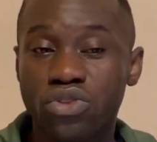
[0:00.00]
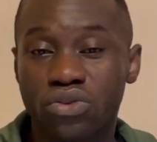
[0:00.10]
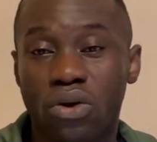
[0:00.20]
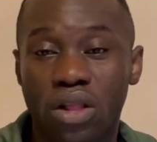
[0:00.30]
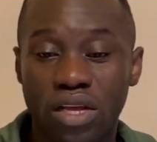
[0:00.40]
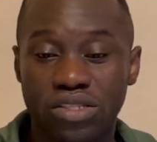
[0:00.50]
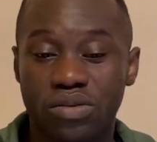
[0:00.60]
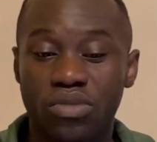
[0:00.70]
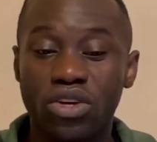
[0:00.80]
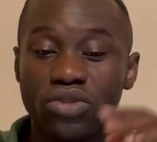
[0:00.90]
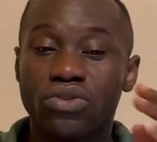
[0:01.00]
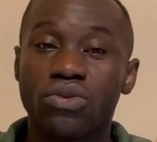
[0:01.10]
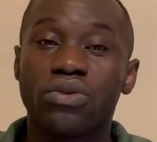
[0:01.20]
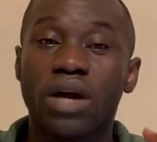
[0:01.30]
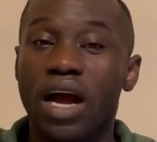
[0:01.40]
scholarship,
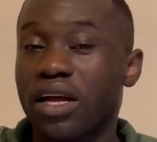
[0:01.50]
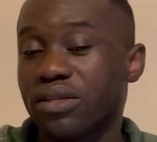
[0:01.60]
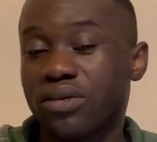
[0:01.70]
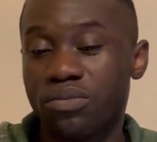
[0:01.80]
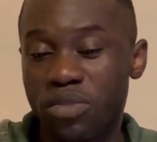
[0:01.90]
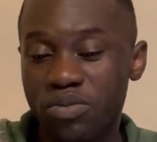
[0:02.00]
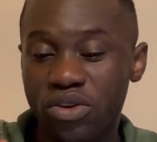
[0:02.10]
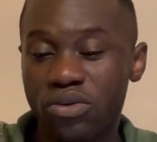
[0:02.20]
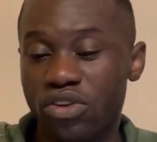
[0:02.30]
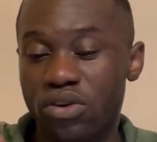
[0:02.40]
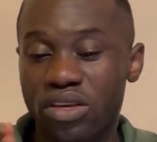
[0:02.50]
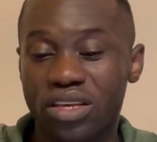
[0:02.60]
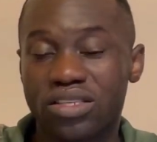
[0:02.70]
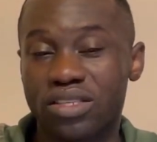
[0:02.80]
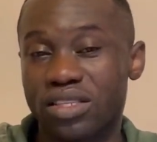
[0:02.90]
so and maybe your
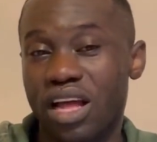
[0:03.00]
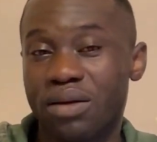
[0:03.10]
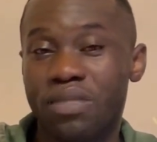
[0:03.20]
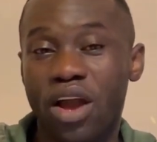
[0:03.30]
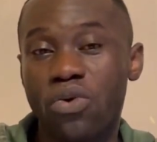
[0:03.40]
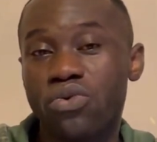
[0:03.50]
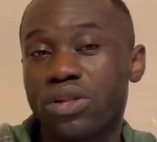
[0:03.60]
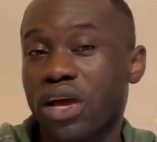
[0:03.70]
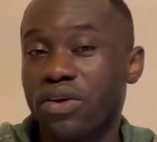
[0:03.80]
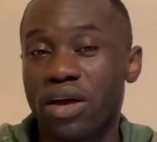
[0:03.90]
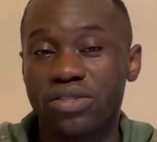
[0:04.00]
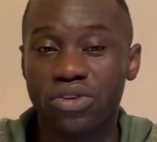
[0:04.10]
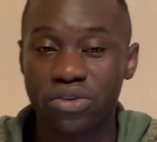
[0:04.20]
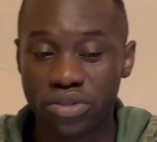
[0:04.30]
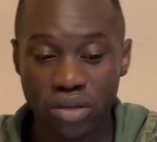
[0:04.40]
case is like my own, that you are
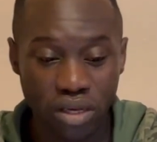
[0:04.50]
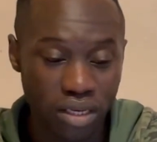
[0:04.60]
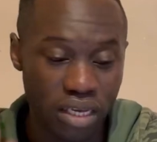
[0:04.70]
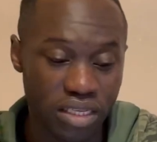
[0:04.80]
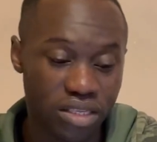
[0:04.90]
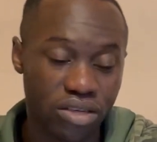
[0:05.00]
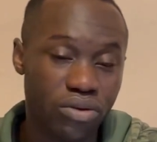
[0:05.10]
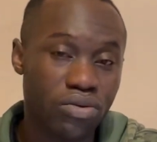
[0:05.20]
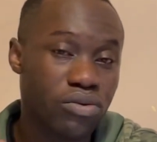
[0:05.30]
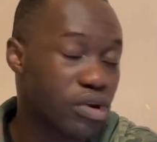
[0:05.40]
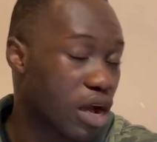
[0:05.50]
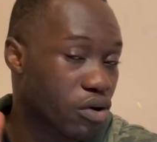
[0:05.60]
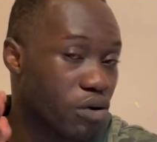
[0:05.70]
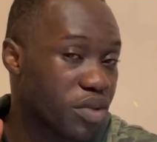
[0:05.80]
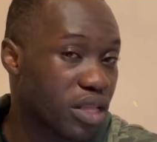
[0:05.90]
just a single, you are
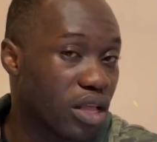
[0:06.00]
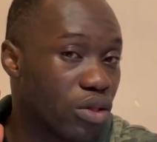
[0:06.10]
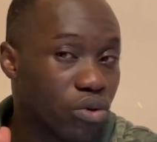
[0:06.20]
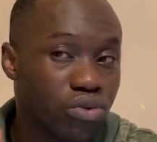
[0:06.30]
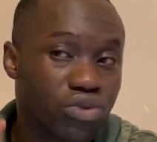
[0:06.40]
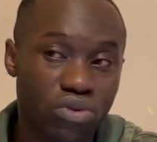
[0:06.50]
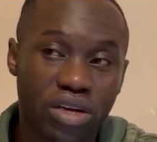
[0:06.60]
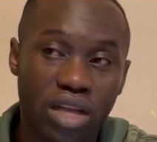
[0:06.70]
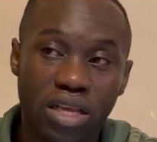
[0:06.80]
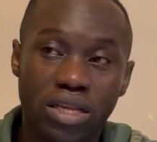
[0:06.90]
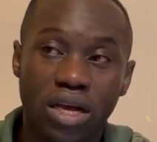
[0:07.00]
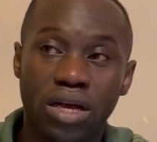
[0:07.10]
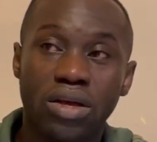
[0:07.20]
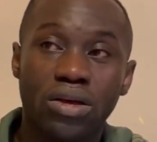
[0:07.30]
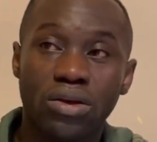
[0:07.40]
coming alone to Canada,
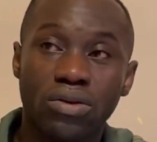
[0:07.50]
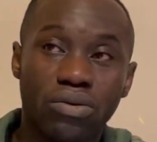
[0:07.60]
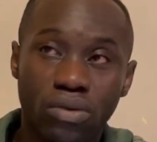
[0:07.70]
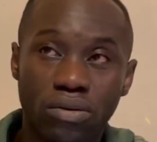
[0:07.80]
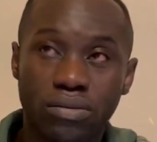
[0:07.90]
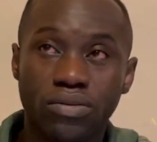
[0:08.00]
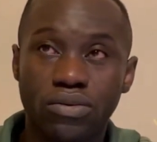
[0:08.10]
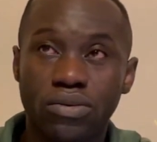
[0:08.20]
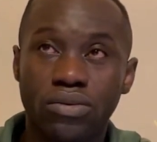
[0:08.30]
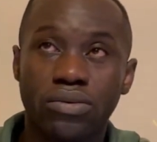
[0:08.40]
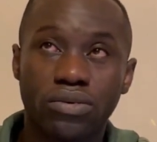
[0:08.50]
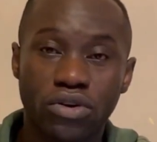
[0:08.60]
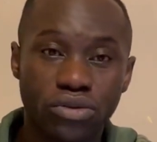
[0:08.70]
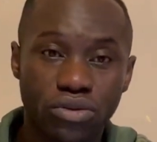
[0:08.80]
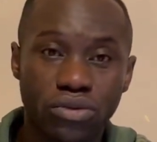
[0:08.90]
you're
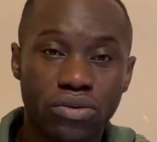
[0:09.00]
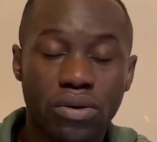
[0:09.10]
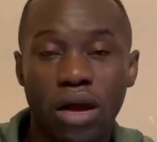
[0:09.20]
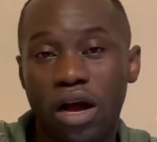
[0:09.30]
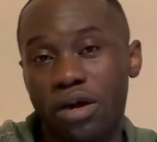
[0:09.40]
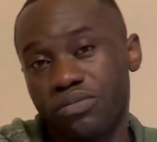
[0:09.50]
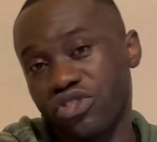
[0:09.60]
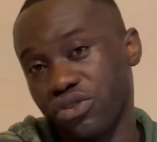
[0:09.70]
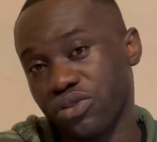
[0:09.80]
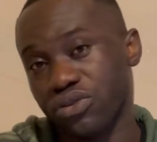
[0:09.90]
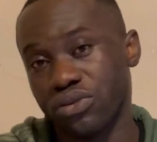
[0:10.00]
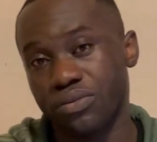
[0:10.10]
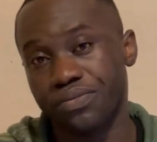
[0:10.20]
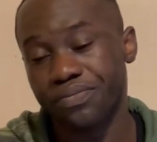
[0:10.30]
going to just